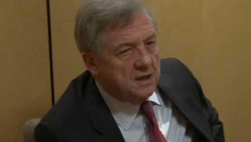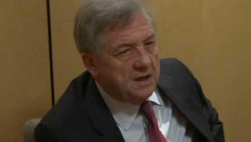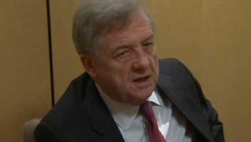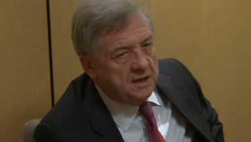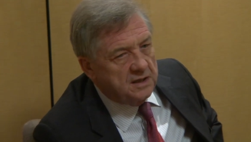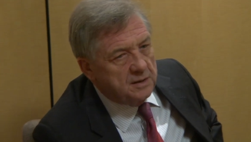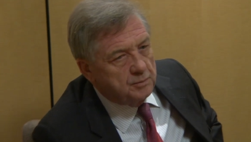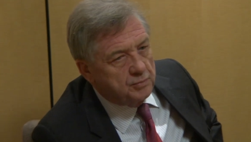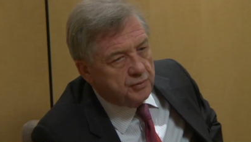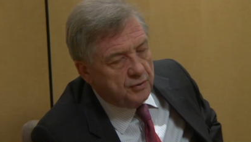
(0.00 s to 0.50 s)

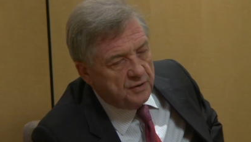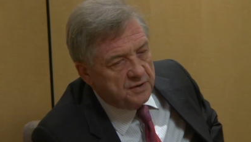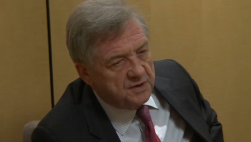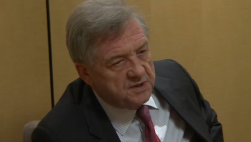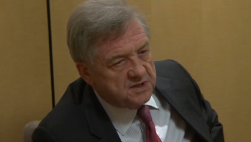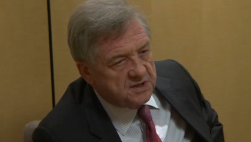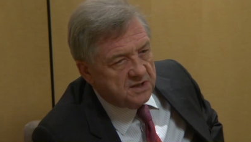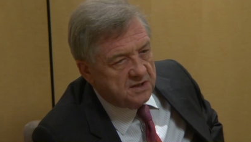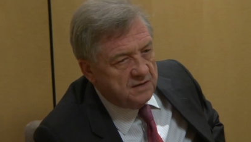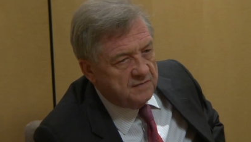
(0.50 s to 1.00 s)
And
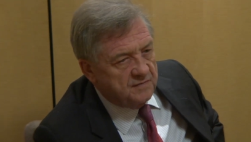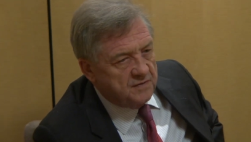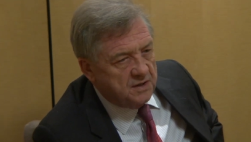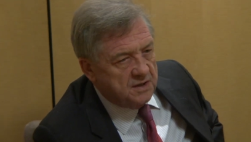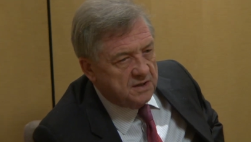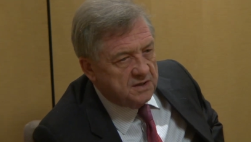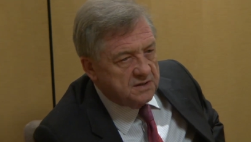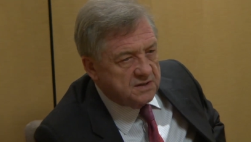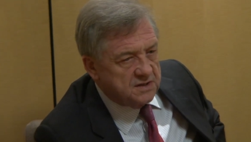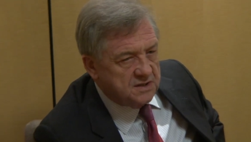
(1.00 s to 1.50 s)
employers are very
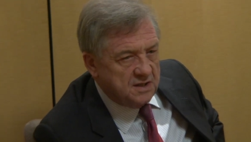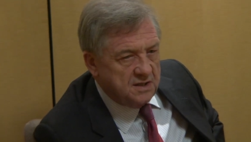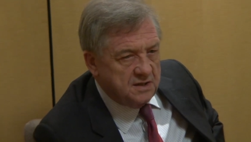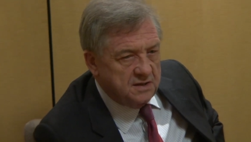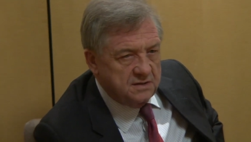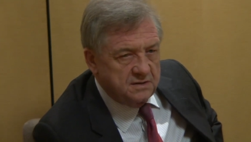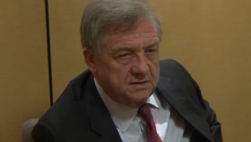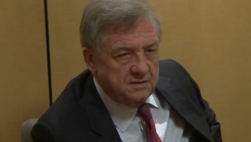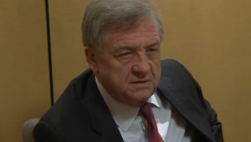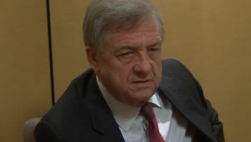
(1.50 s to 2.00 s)

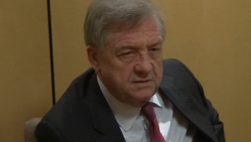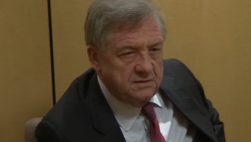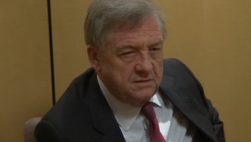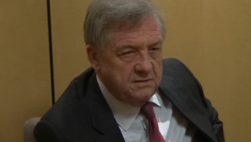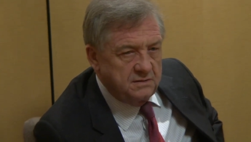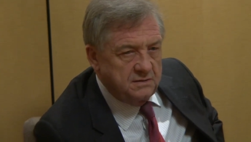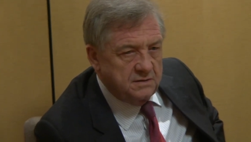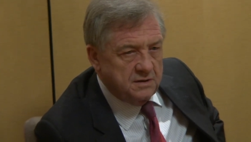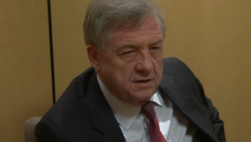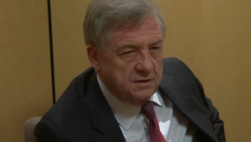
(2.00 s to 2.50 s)
concerned,
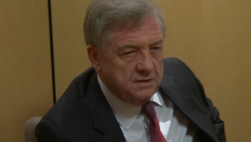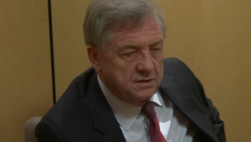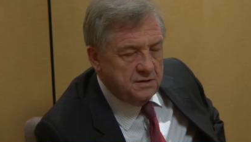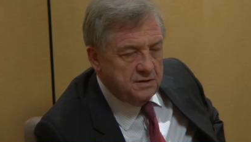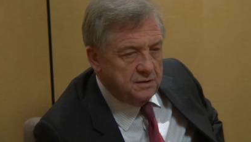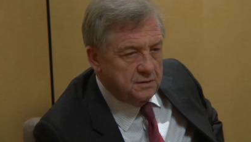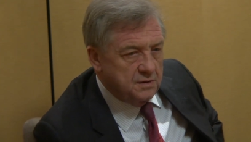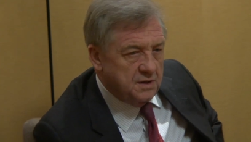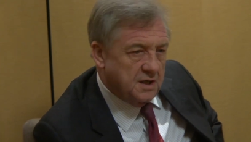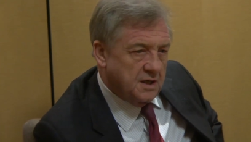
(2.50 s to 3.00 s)
you know, in
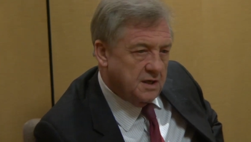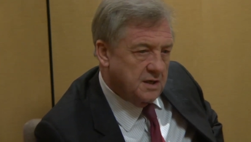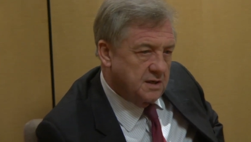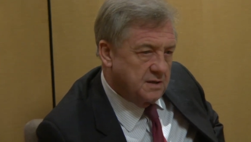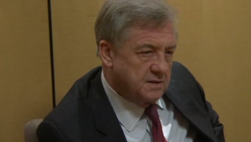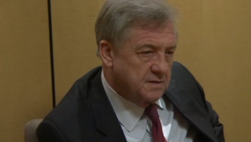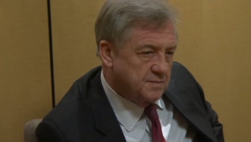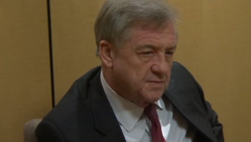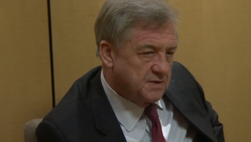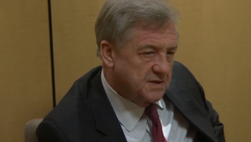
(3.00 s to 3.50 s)
the
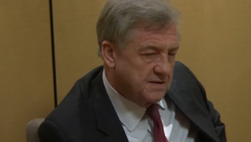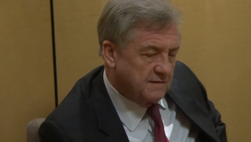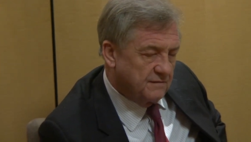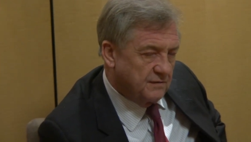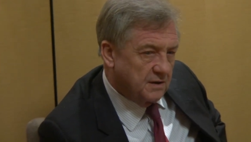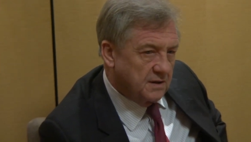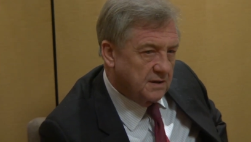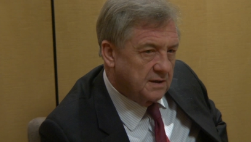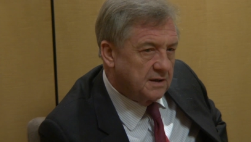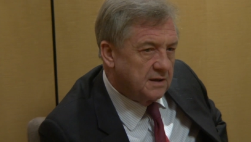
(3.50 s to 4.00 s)
UK
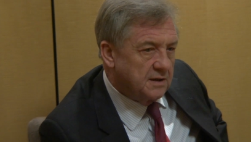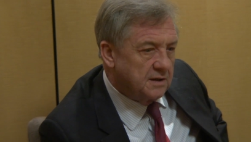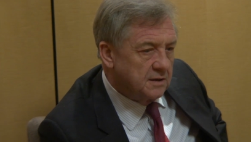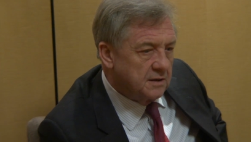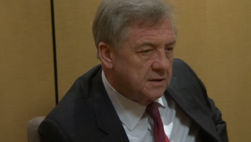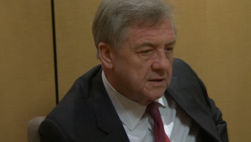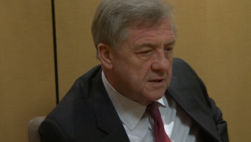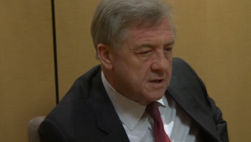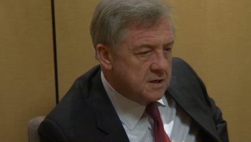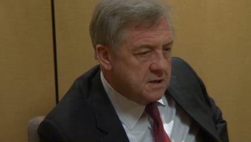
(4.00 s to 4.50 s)
specifically
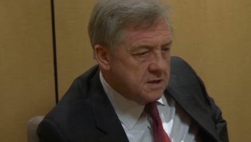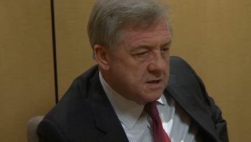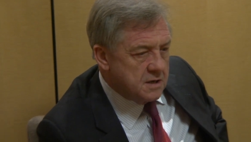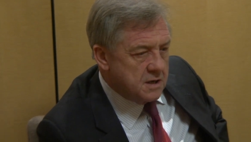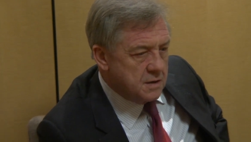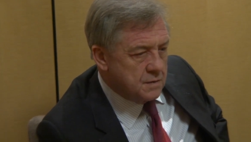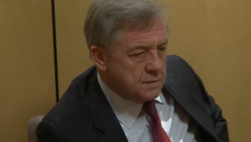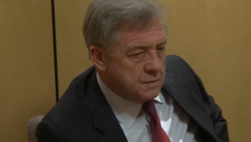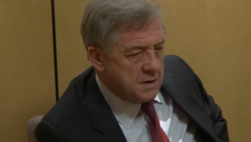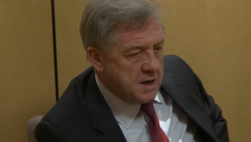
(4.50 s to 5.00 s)

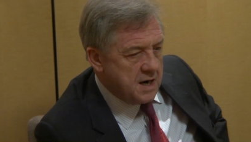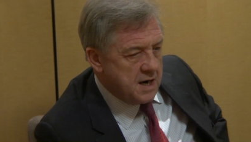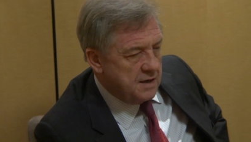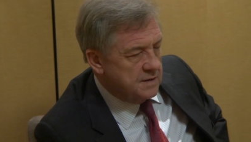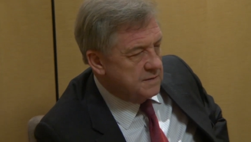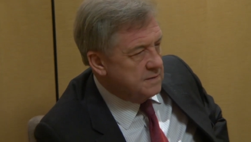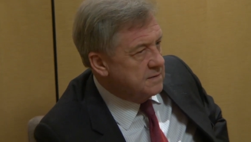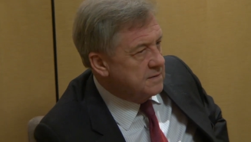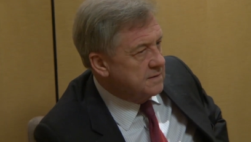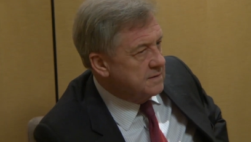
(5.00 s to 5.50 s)

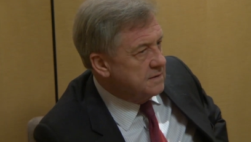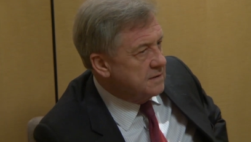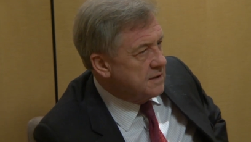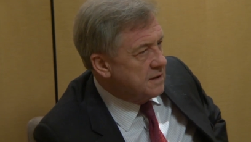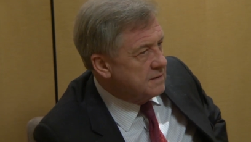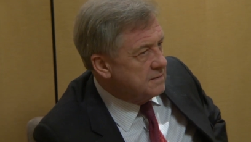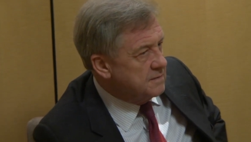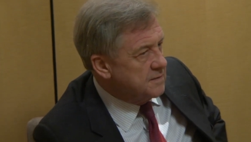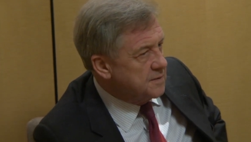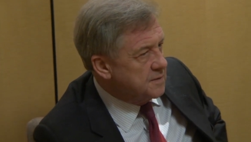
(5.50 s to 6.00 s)
around, you
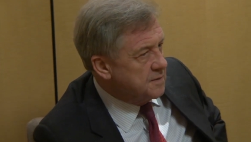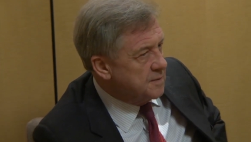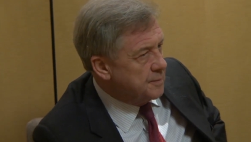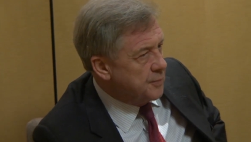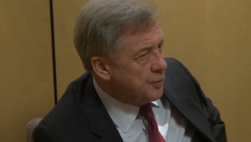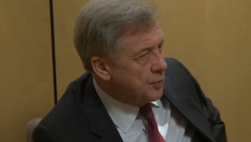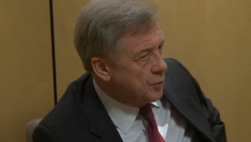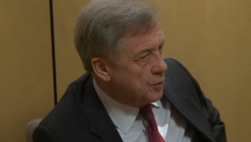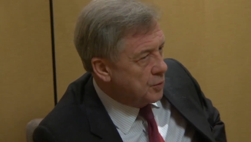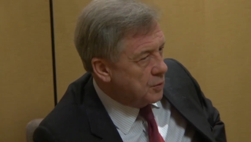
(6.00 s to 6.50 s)
know, the, the
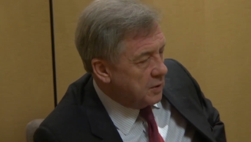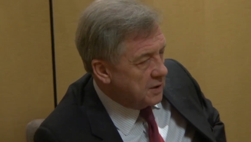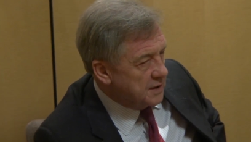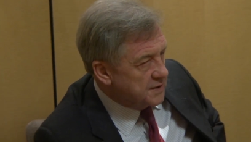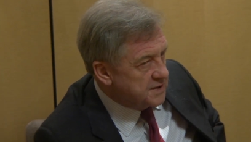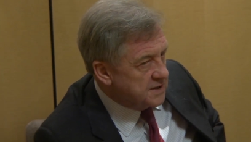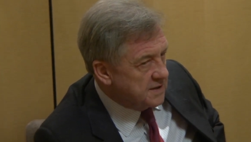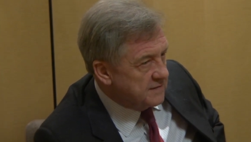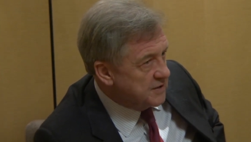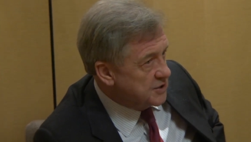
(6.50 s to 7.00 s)
poor
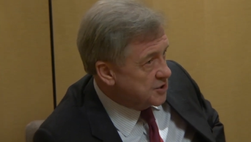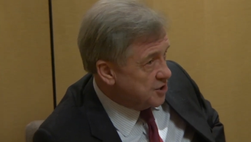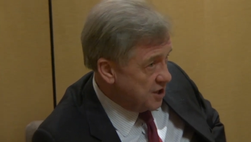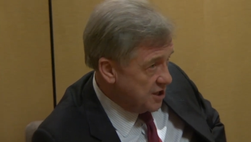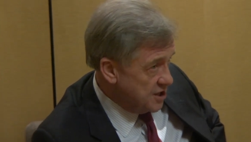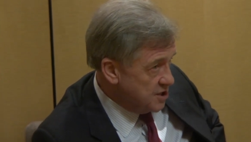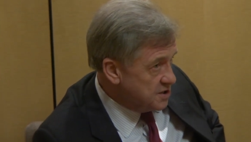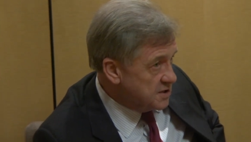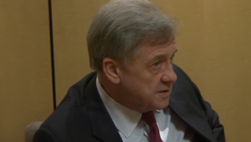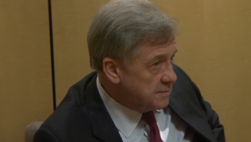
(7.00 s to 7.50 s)
quality of
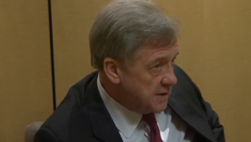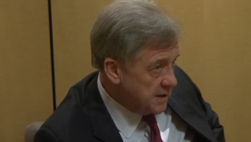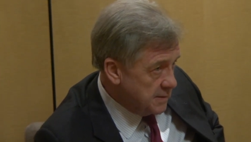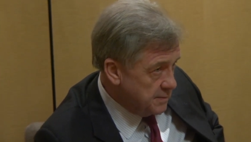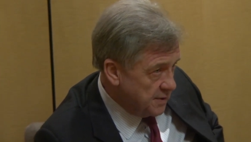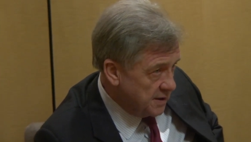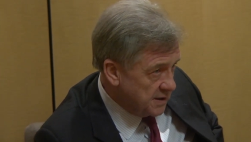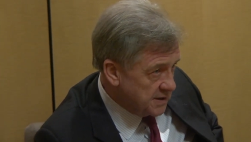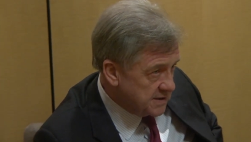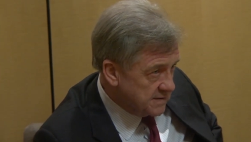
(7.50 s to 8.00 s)
education in many
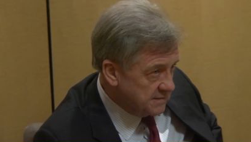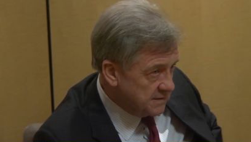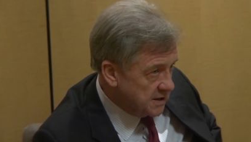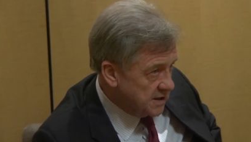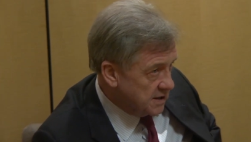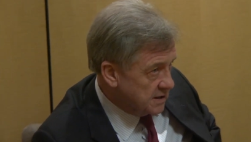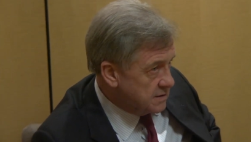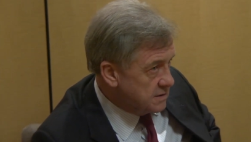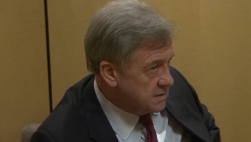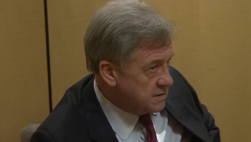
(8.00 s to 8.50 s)
parts of the
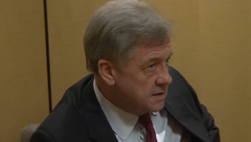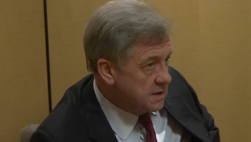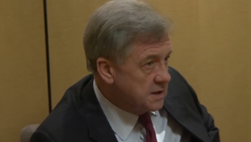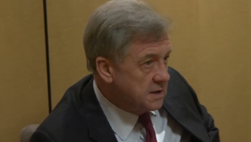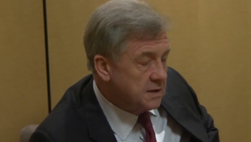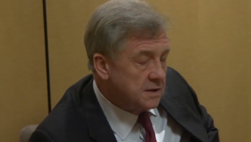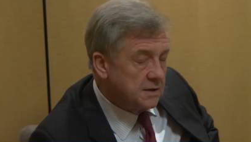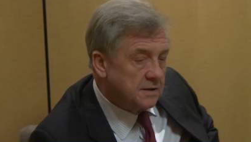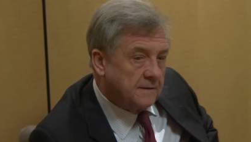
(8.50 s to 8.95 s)
country.